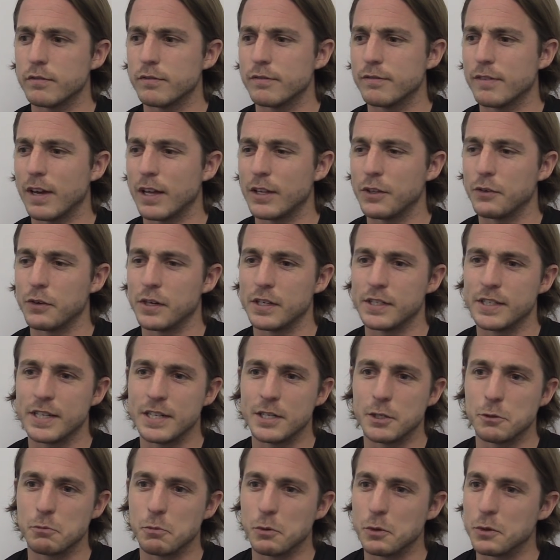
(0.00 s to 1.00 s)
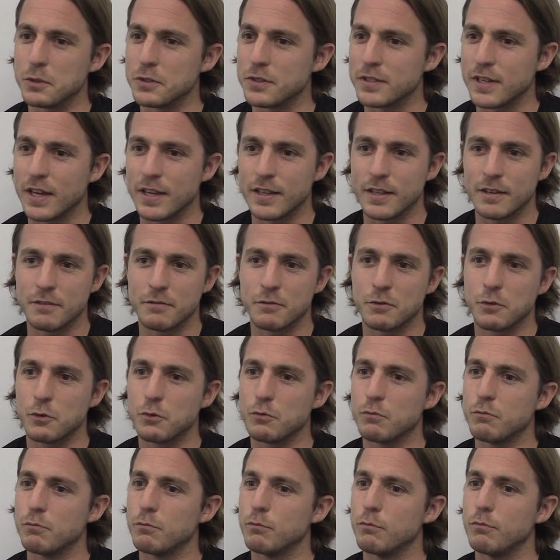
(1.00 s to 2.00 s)
under 18s boys saying
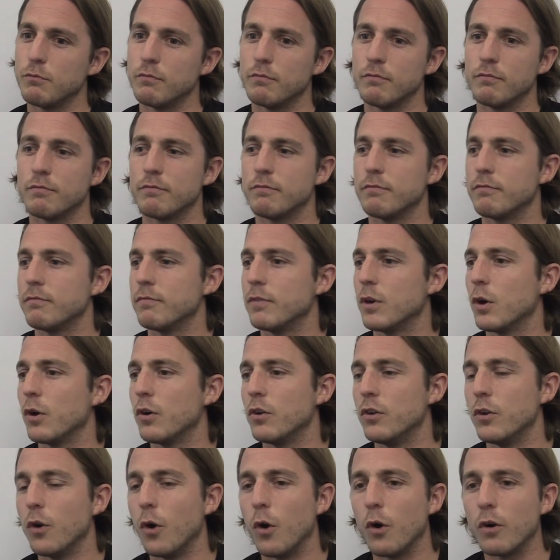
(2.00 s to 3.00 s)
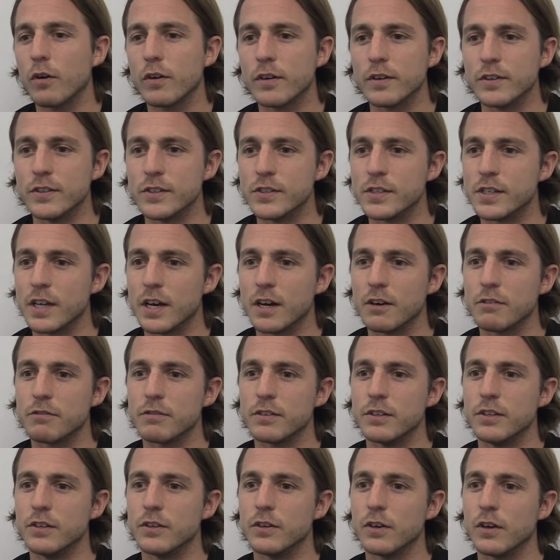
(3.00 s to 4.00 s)
they've got a knock and stuff,
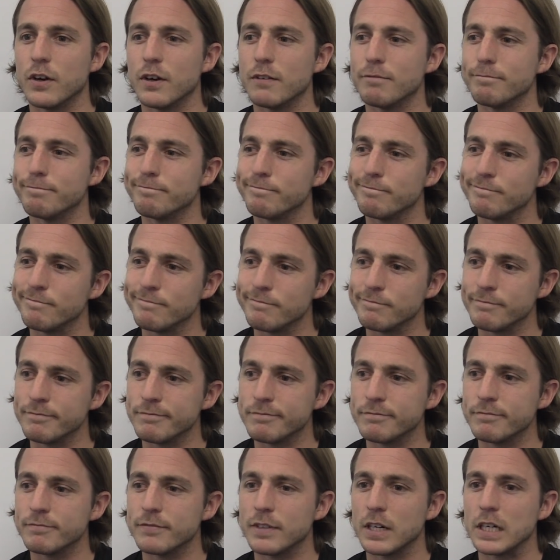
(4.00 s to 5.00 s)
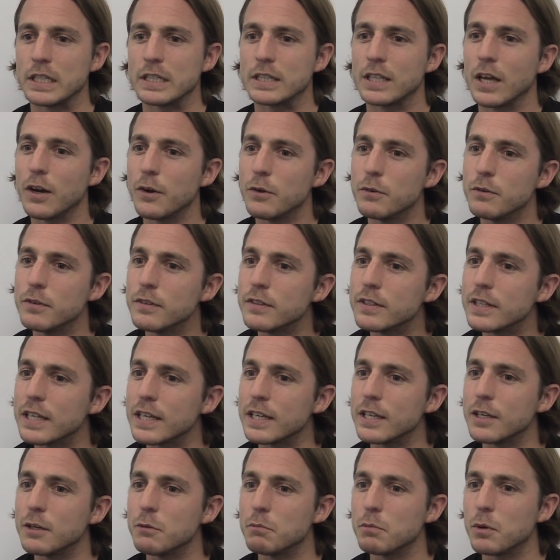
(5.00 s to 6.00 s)
and you're like, I don't
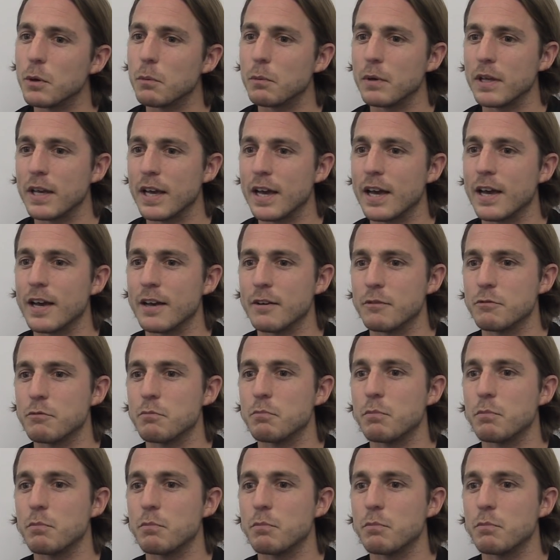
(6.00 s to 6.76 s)
think you probably have,